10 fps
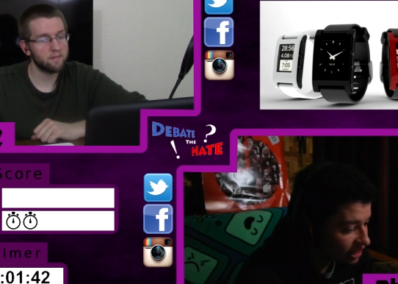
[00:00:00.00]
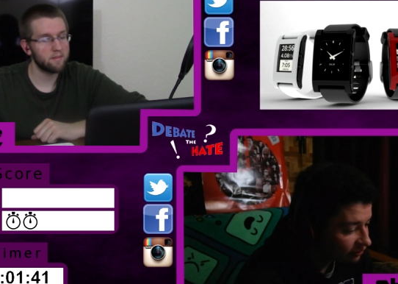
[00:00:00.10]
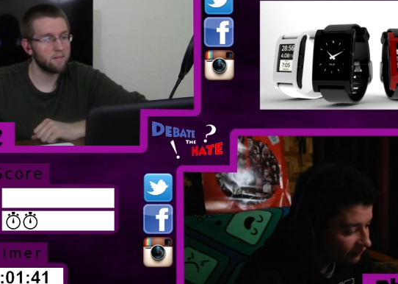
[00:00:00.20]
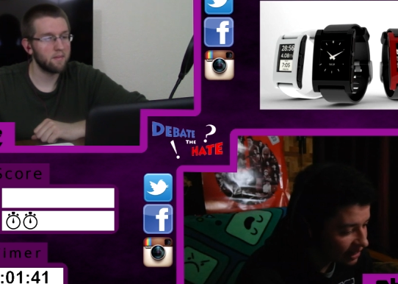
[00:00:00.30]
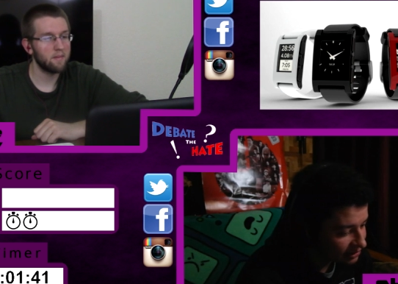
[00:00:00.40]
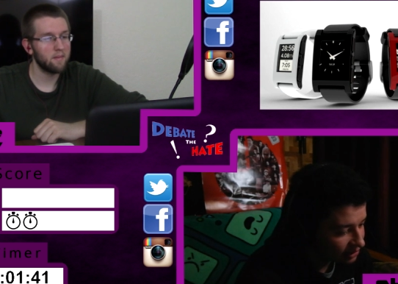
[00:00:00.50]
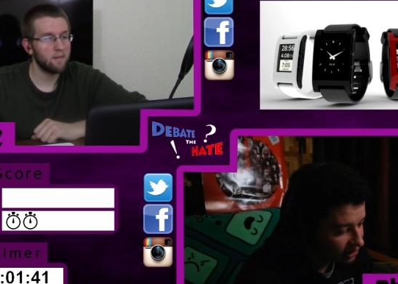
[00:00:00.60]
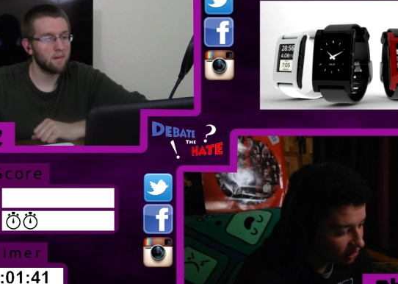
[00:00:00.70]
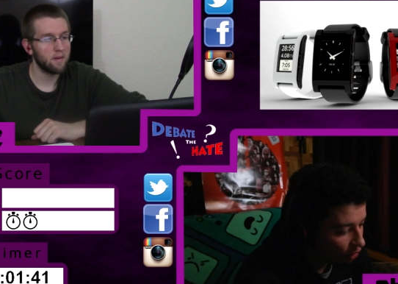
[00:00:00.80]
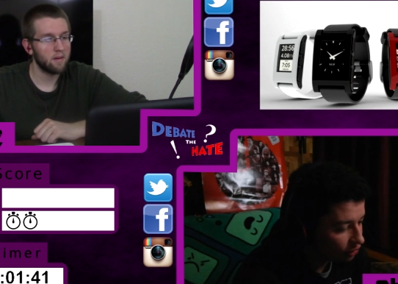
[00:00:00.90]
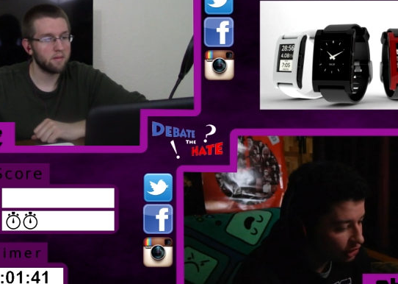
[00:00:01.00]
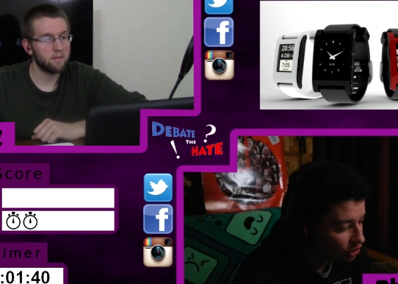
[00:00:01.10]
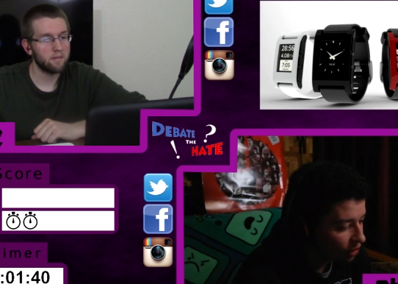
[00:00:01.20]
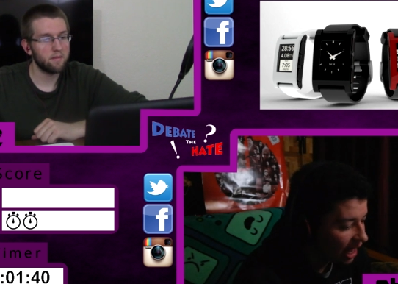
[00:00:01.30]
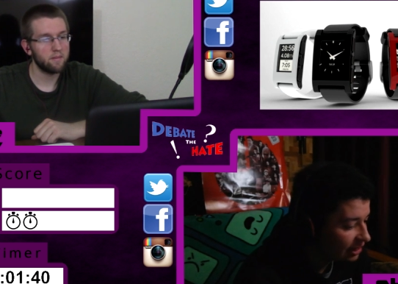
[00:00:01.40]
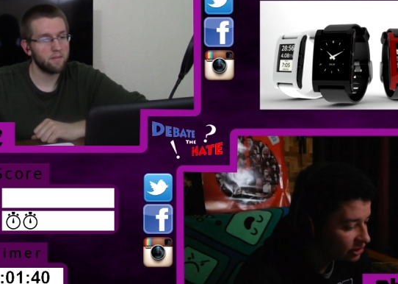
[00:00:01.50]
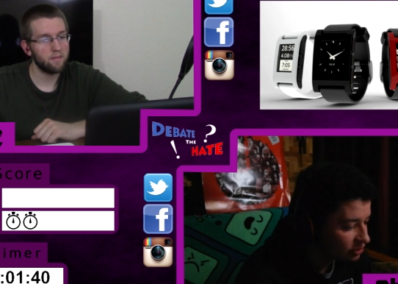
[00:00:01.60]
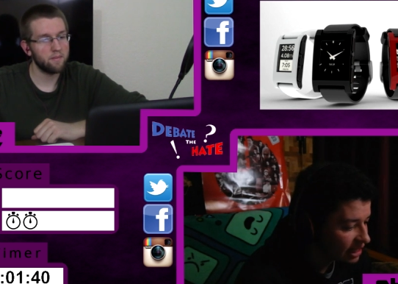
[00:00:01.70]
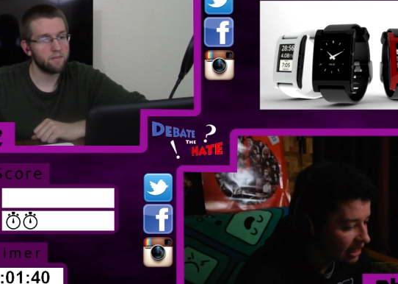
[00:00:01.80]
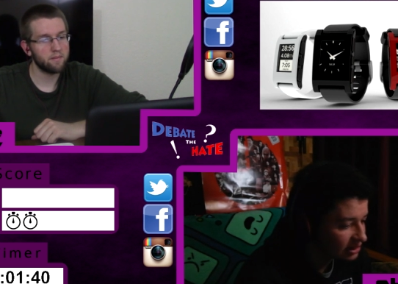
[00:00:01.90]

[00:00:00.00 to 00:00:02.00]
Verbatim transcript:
Speaker 1: interface, a whole new UI to it. It's